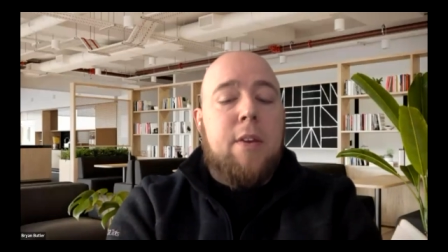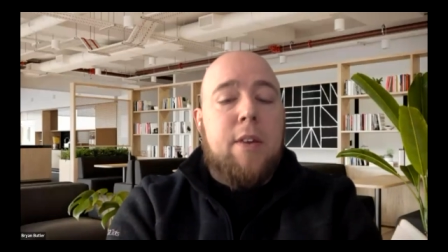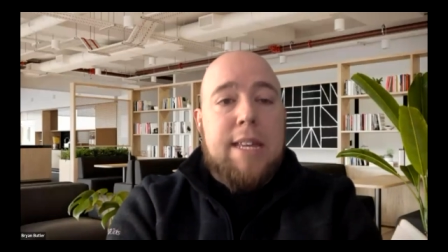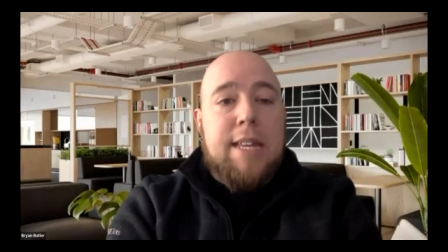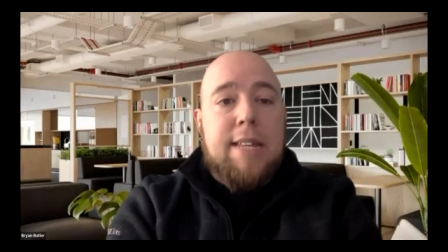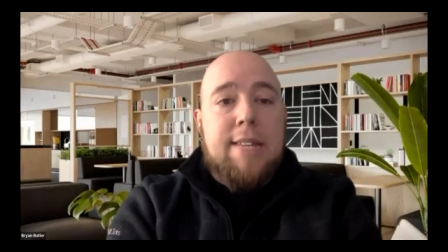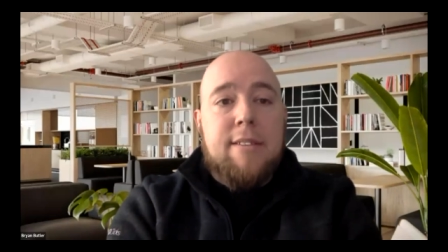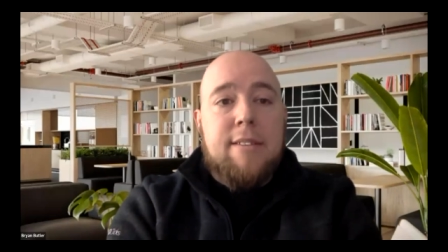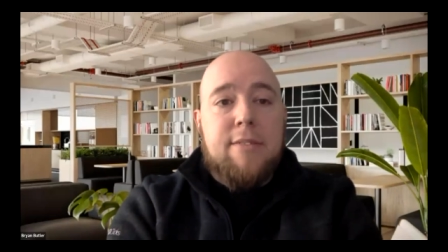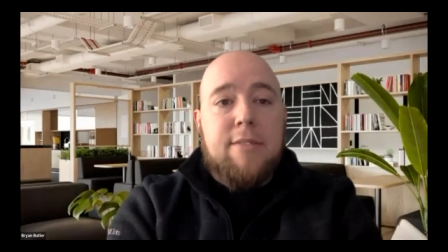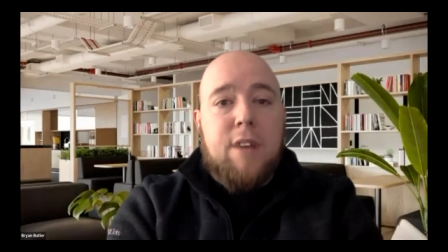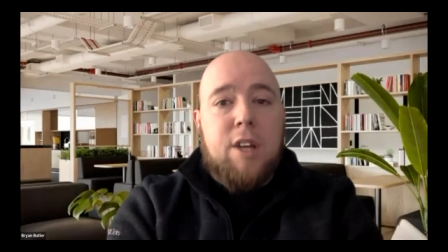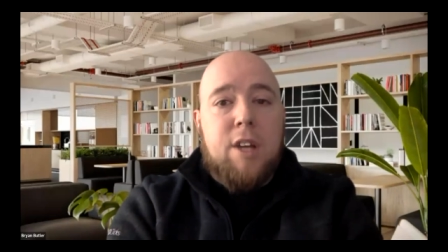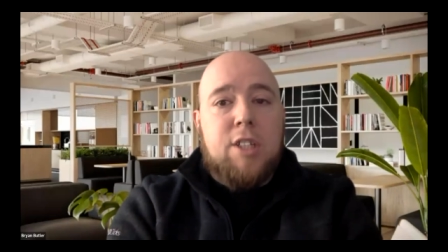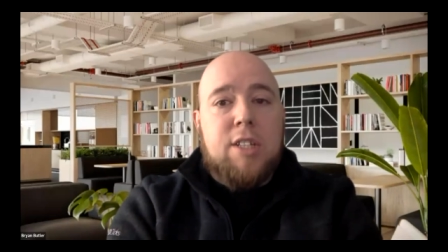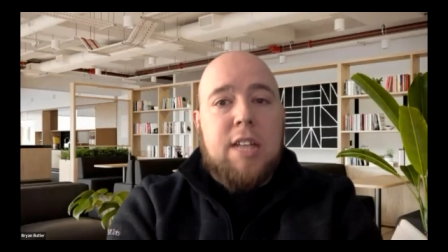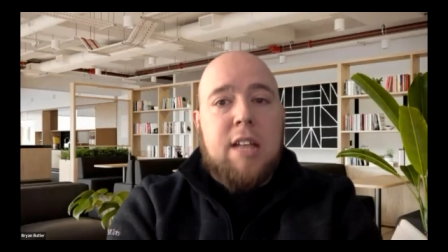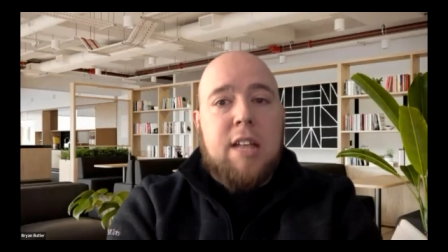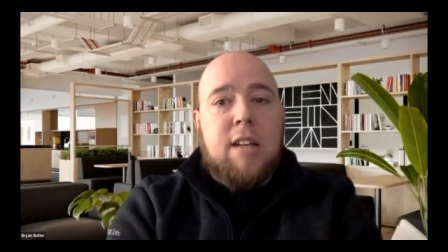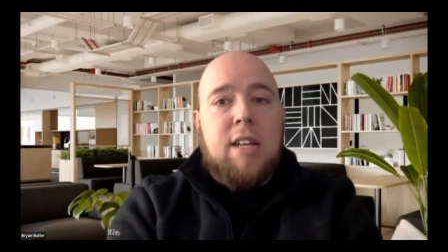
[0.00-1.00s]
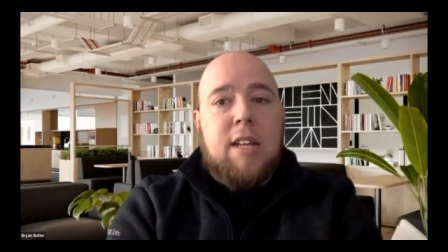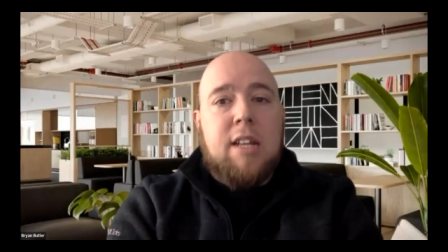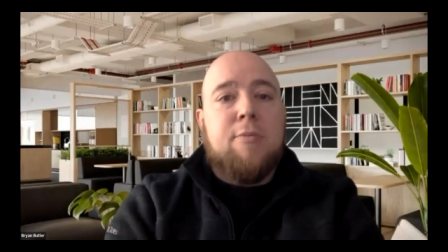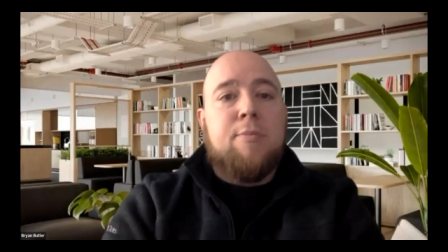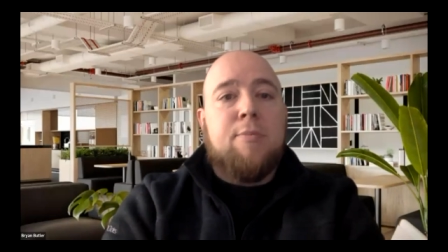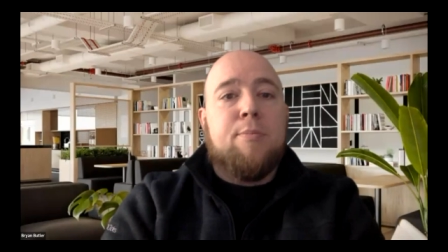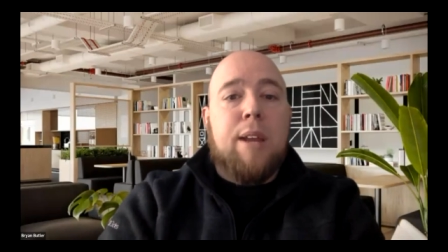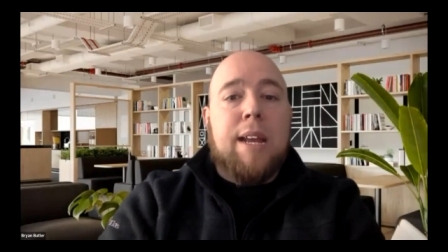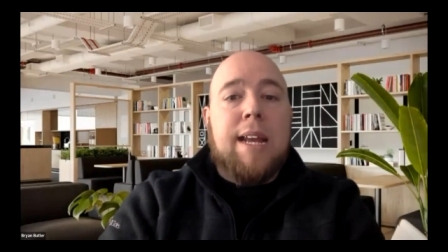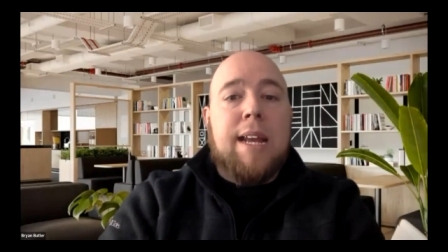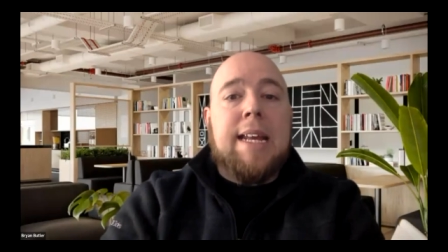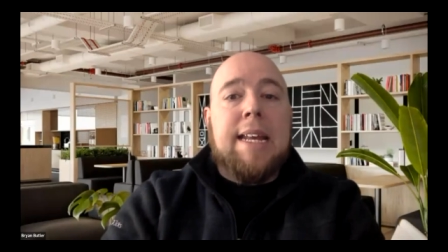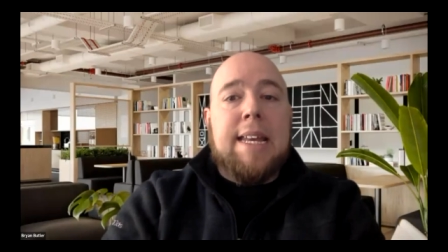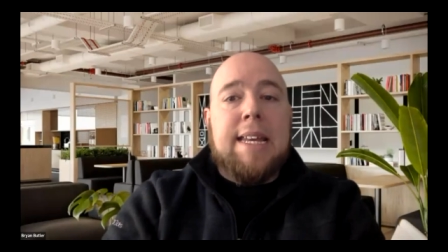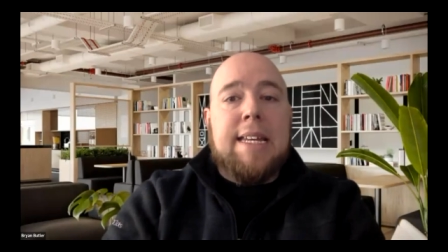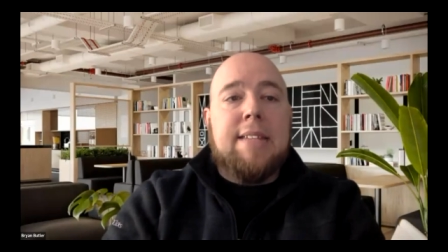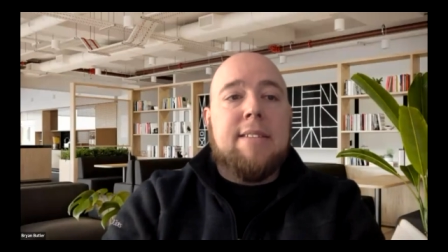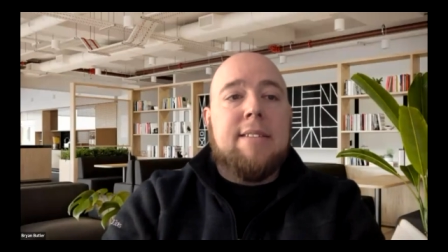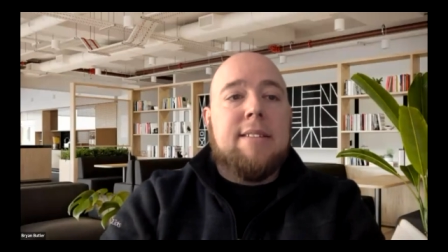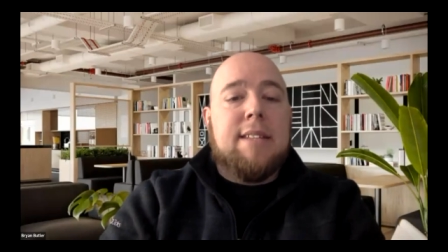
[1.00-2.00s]
there is the functionality of
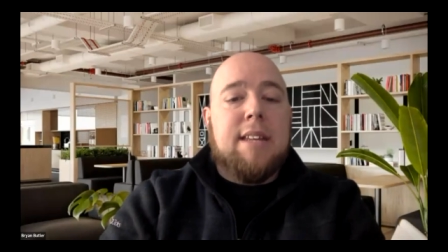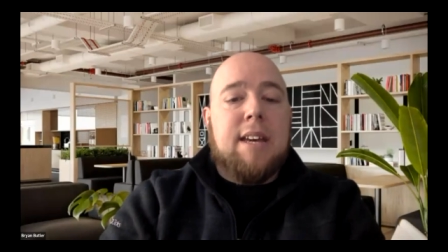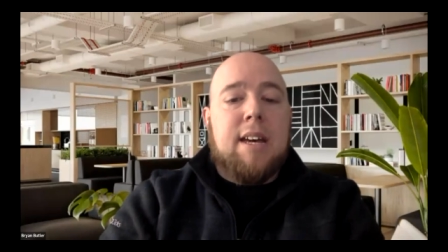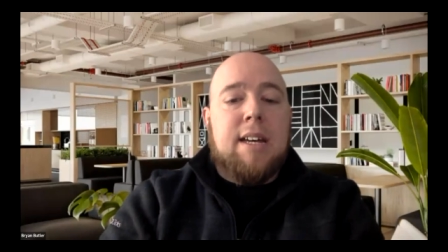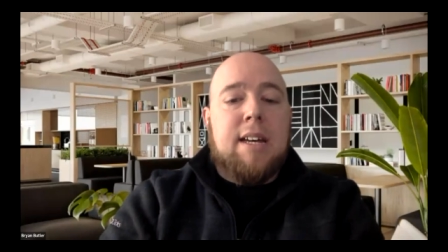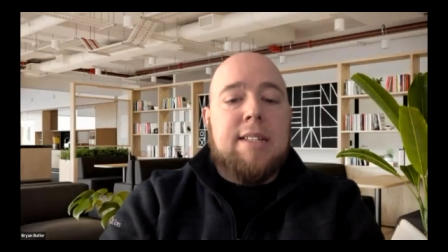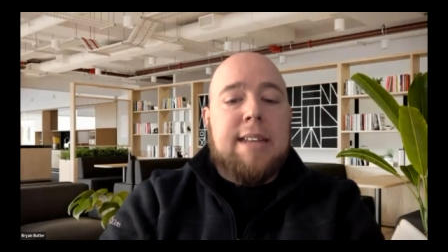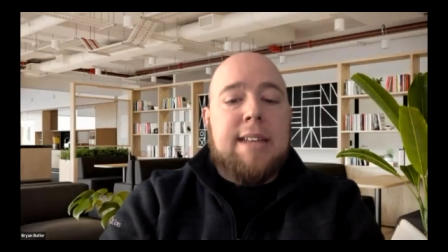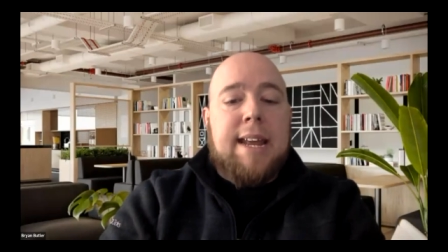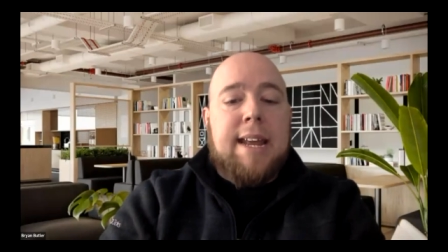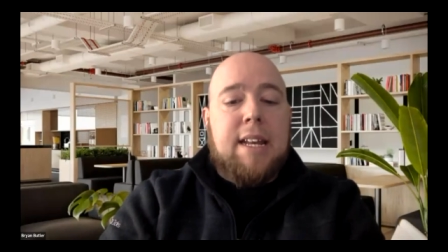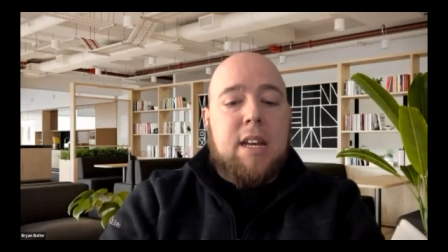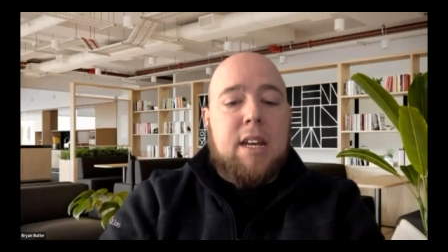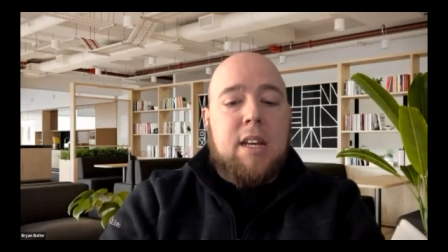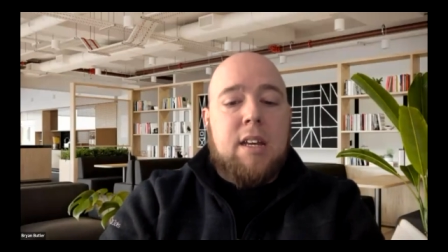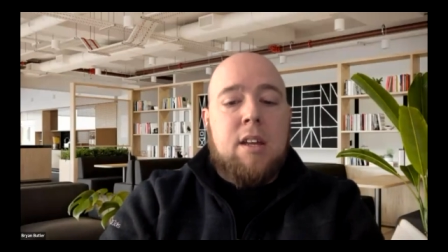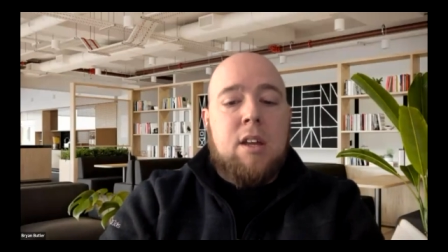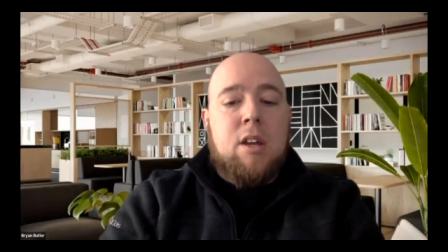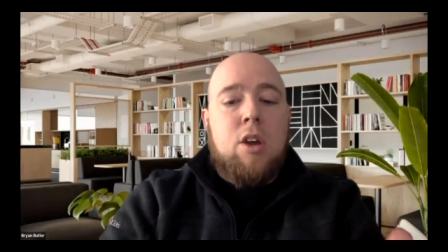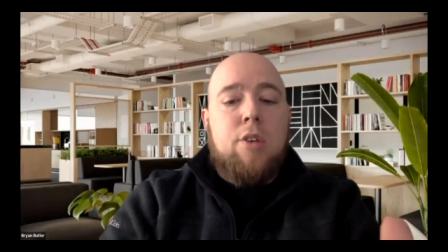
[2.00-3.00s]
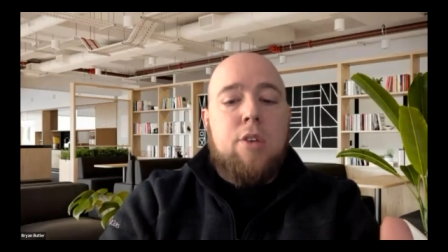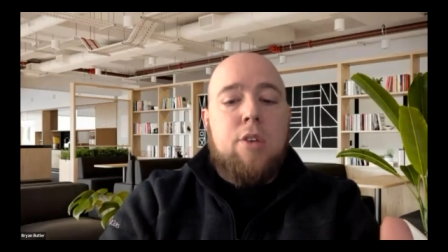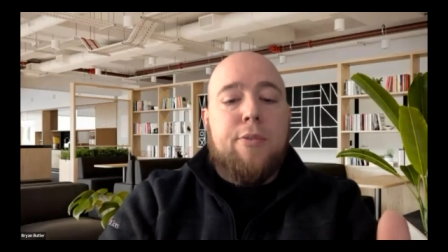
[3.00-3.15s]
bringing in data